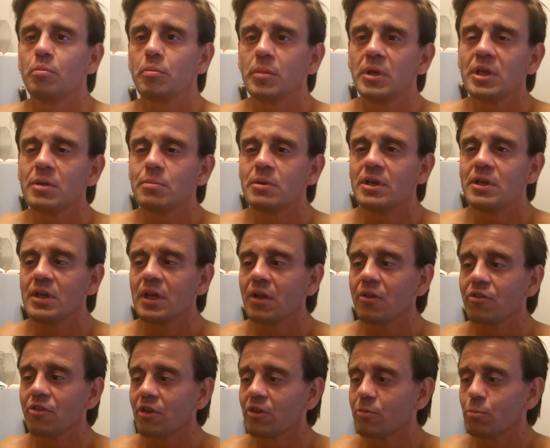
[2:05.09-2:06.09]
me being
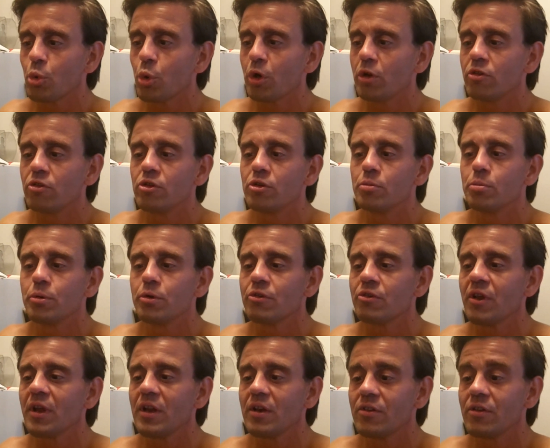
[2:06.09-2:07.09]
at
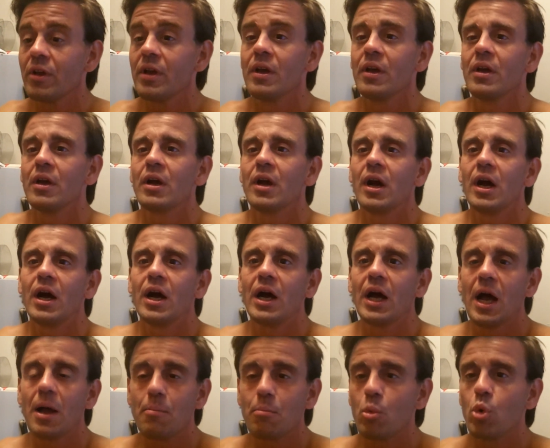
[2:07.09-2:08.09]
6.2%,
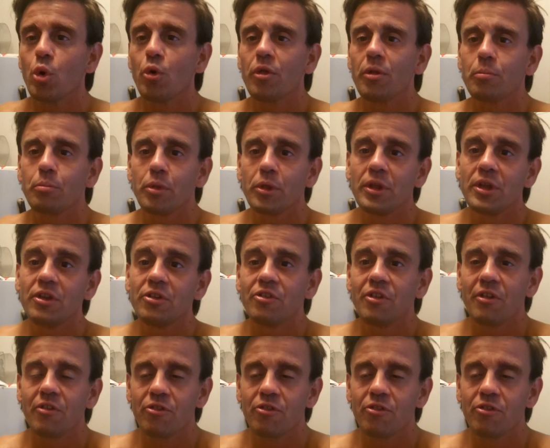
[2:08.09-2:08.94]
I'm more than pleased.